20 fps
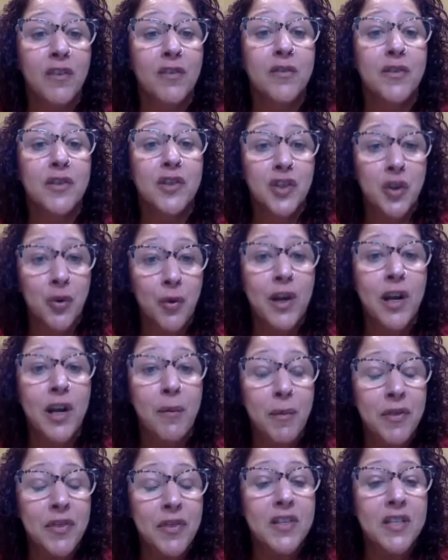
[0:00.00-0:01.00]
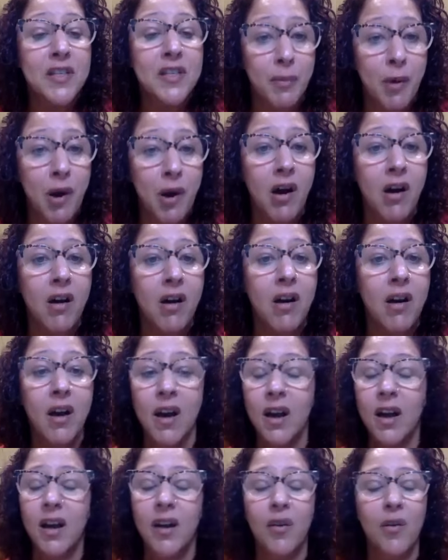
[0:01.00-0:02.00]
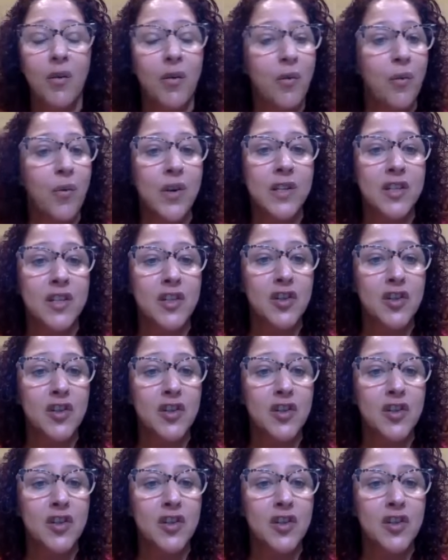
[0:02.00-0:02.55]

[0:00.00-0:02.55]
yeah. of showing up at the spa was